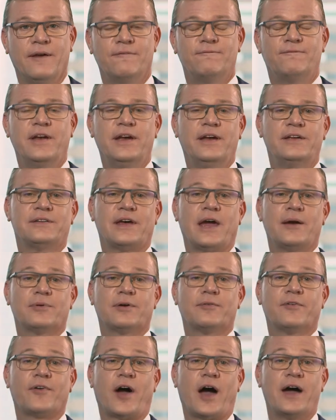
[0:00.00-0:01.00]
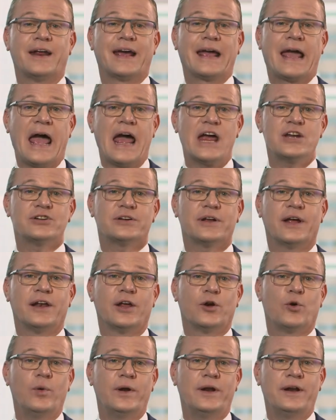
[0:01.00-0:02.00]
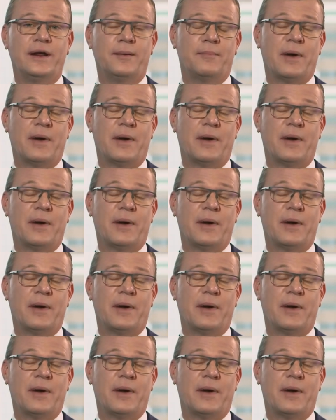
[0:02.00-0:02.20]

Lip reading: FIIG is able to provide a cash and liquidity